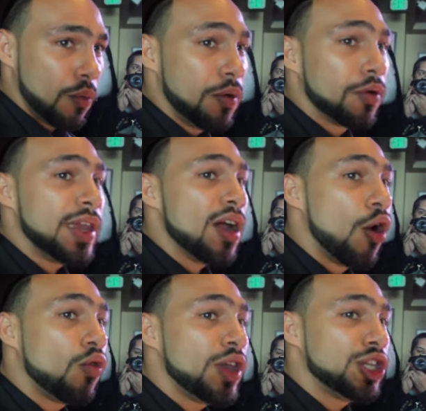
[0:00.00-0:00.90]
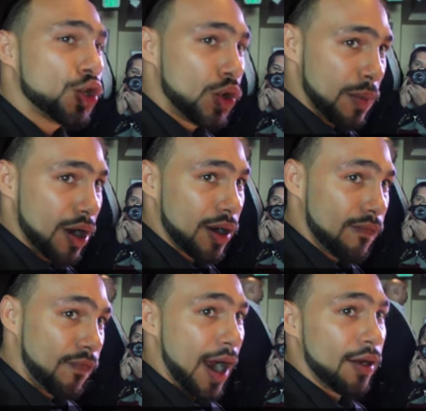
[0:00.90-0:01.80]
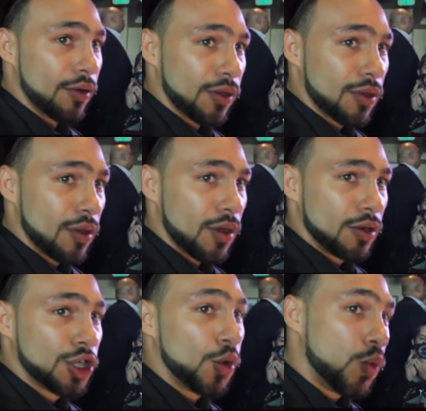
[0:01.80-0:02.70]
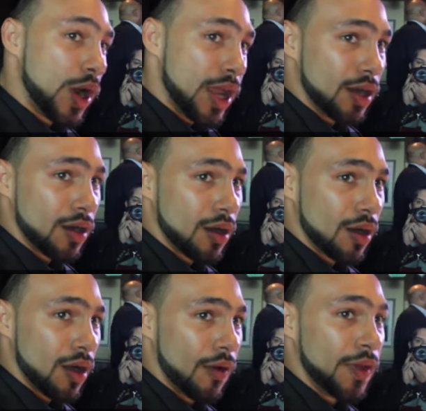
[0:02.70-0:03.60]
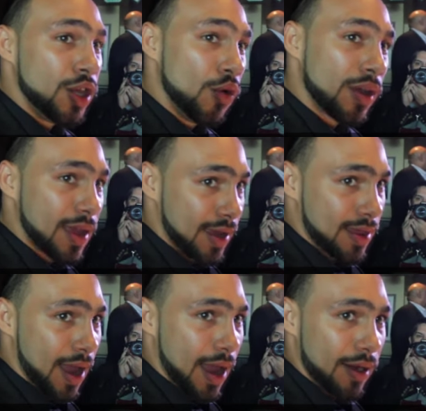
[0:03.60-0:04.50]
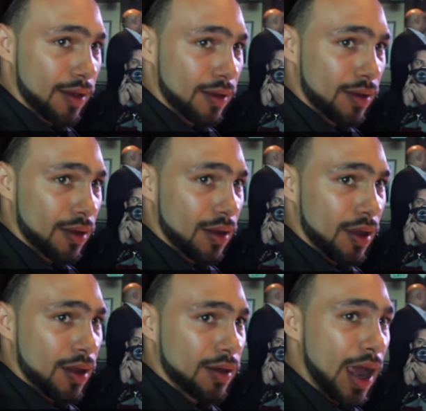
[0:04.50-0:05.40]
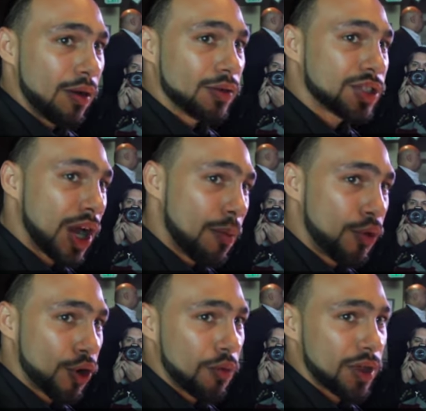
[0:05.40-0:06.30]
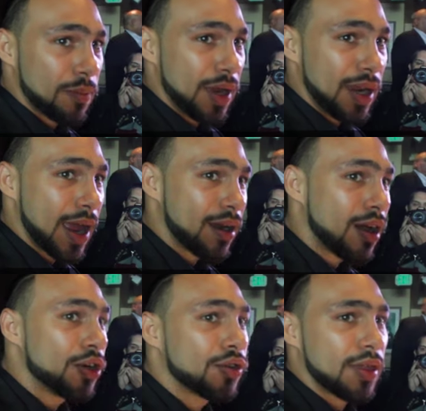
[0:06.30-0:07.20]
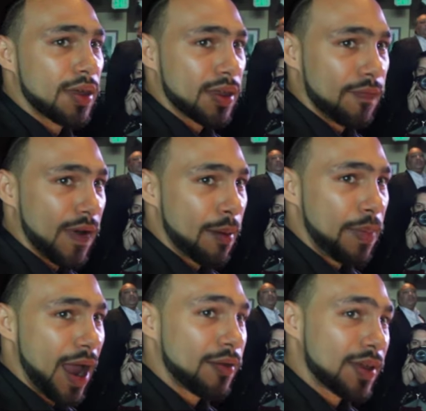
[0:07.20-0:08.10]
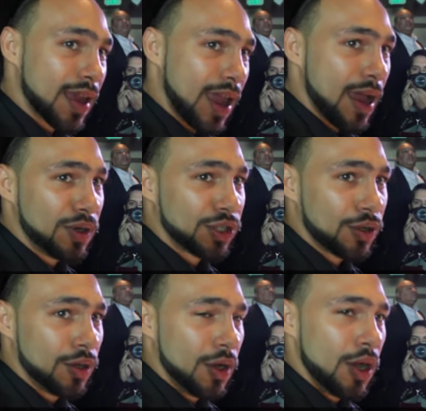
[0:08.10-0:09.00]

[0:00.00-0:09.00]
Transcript: We were the only two American fighters to win on the USA side. Now, Sean Porter was competing at 165 pounds as an amateur